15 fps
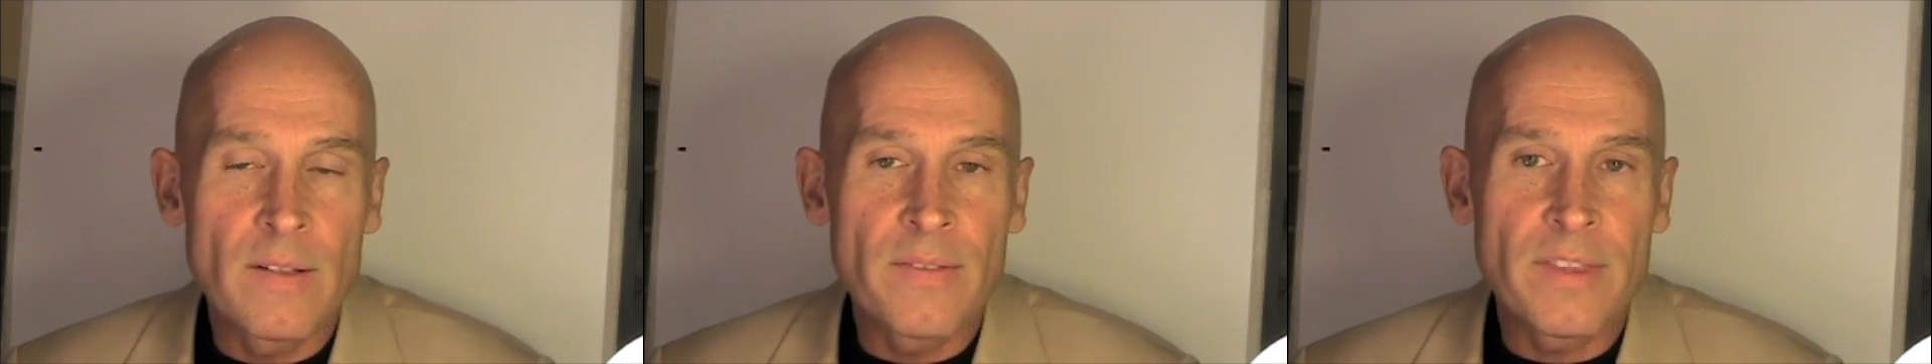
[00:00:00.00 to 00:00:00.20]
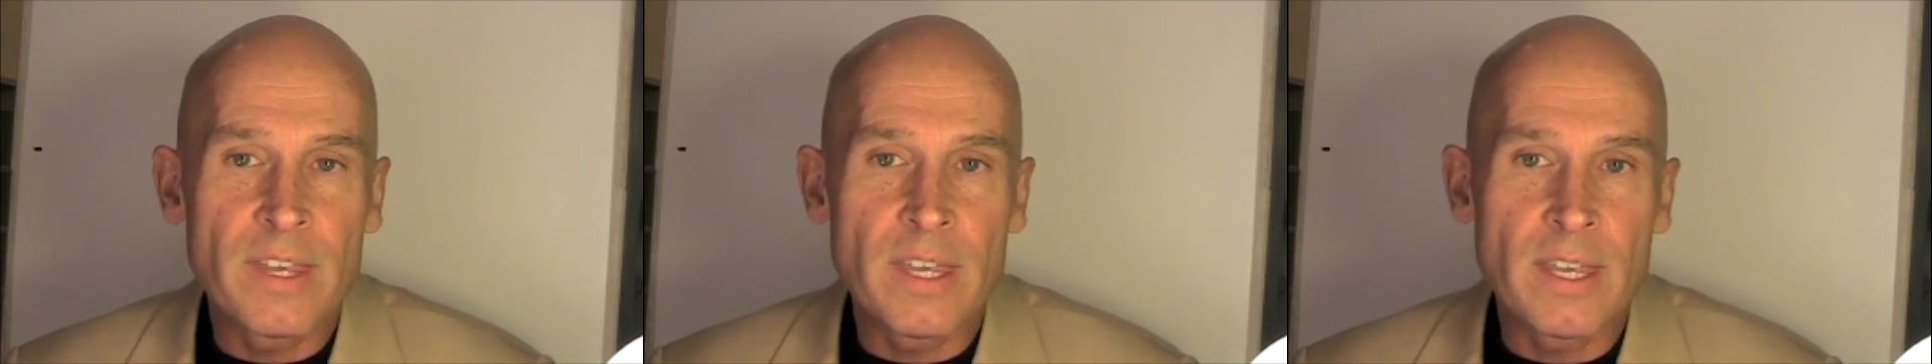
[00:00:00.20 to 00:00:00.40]

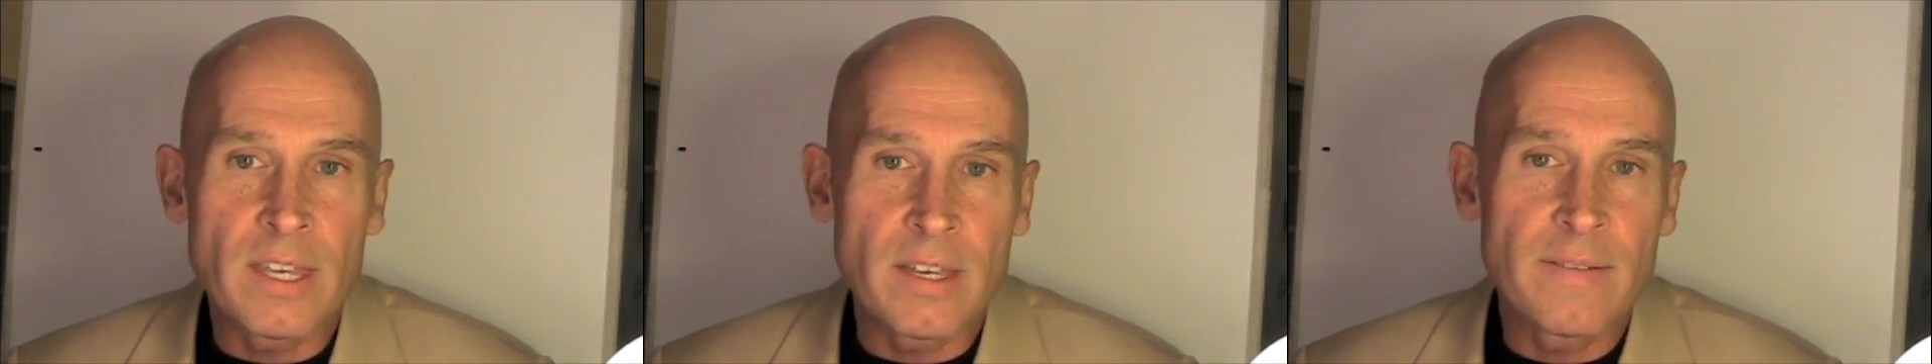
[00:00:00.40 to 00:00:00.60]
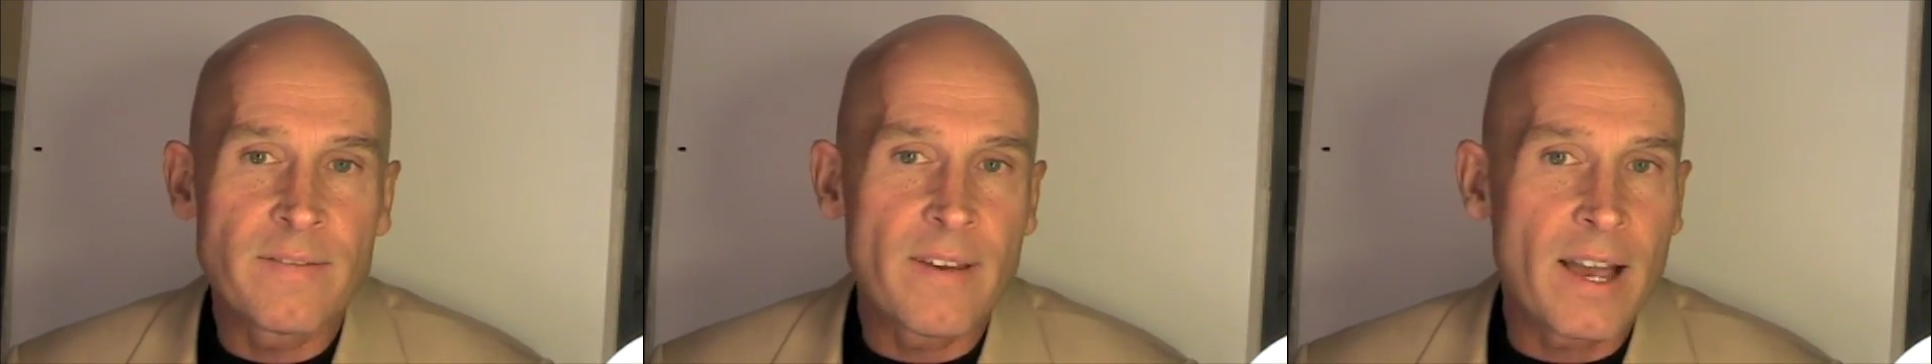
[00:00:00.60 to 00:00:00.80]

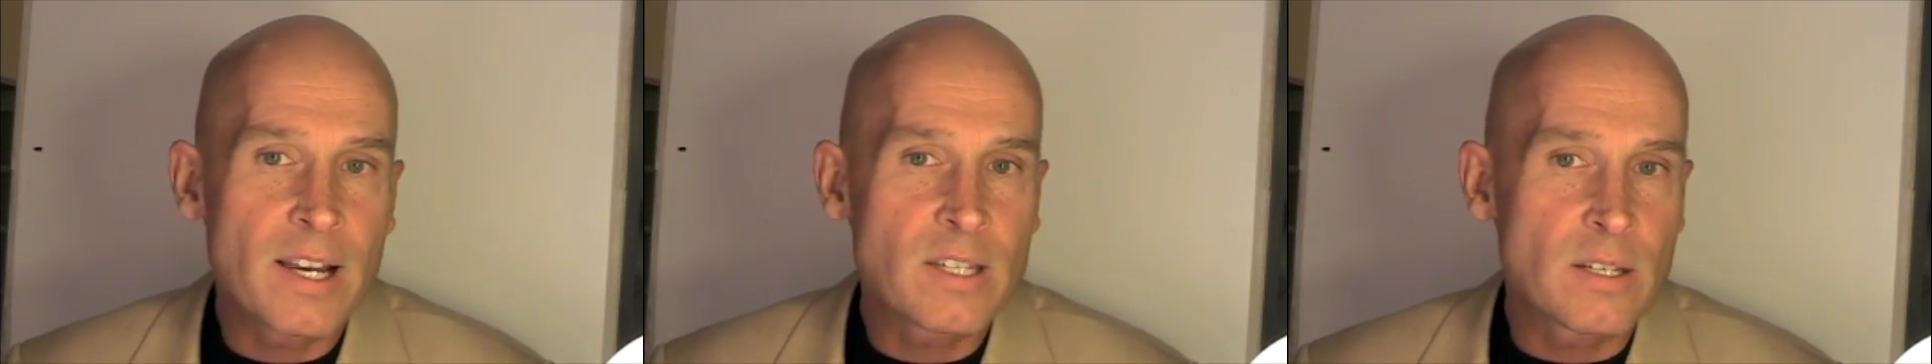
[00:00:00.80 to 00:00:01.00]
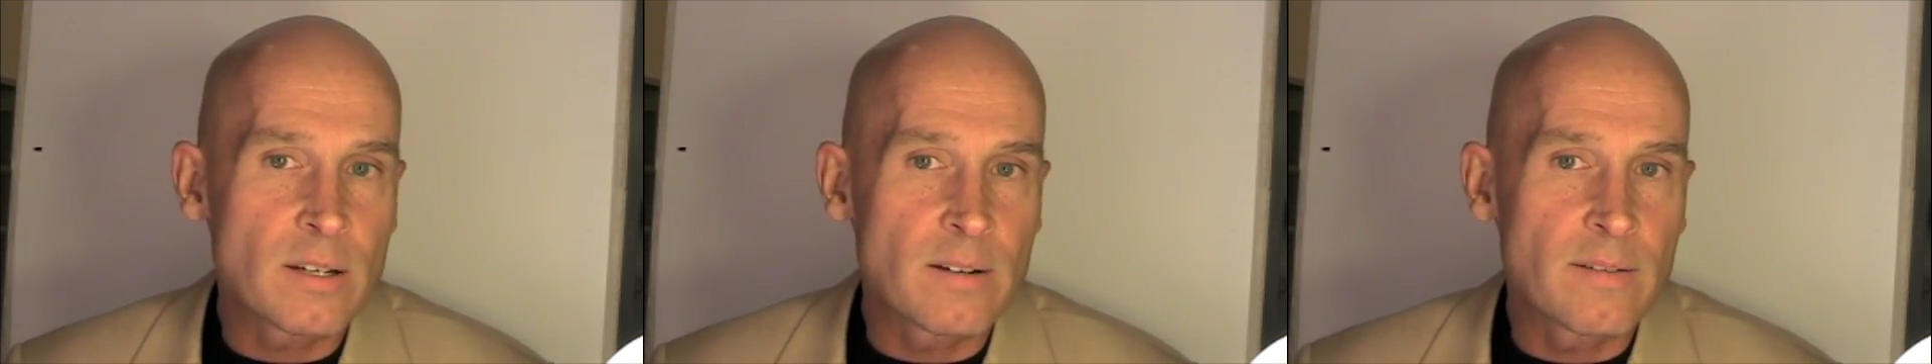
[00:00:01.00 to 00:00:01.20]
the
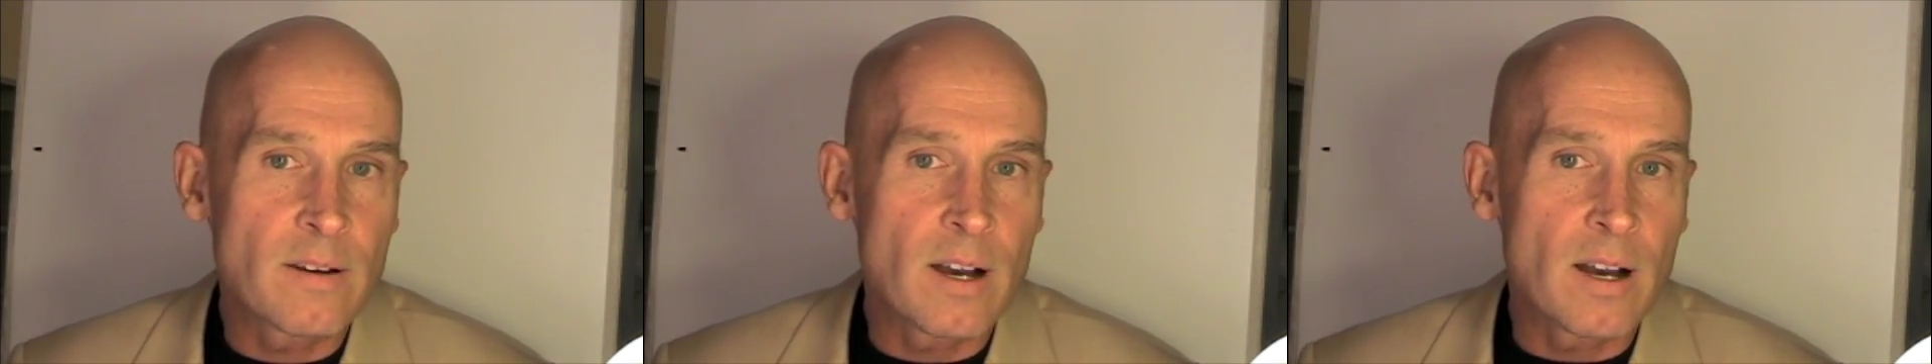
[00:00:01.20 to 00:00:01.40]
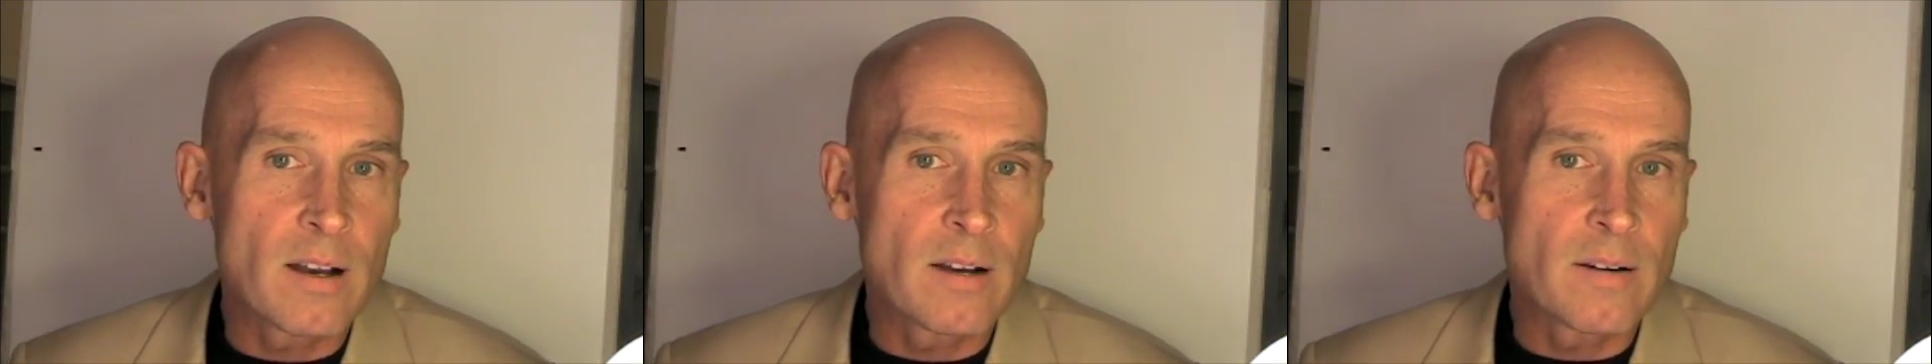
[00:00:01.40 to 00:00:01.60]
effects of
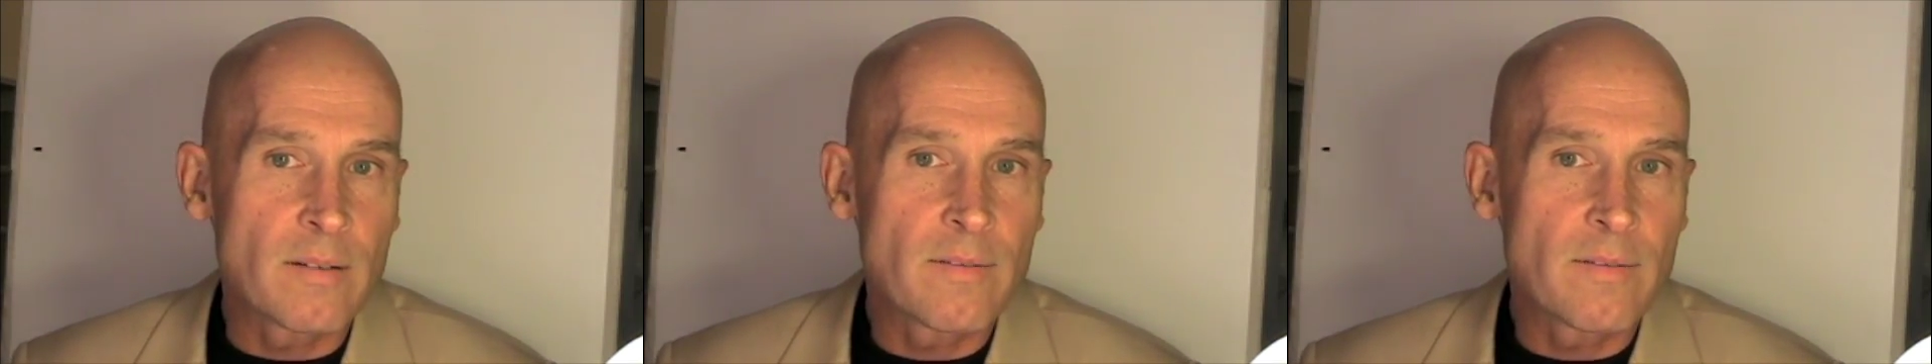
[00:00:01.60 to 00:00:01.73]
uh,